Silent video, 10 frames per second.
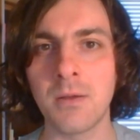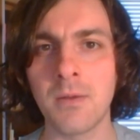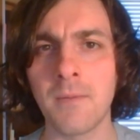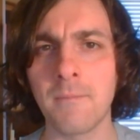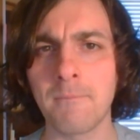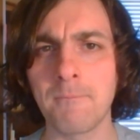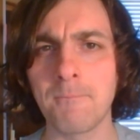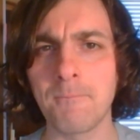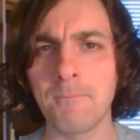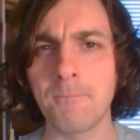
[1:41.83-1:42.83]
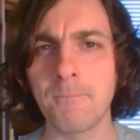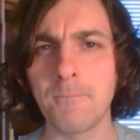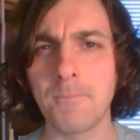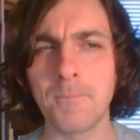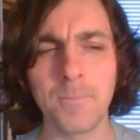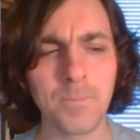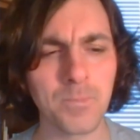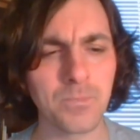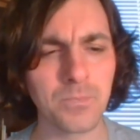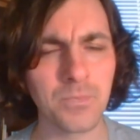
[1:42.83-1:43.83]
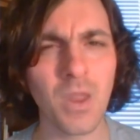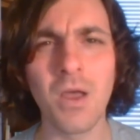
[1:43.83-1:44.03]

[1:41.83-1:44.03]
[no speech]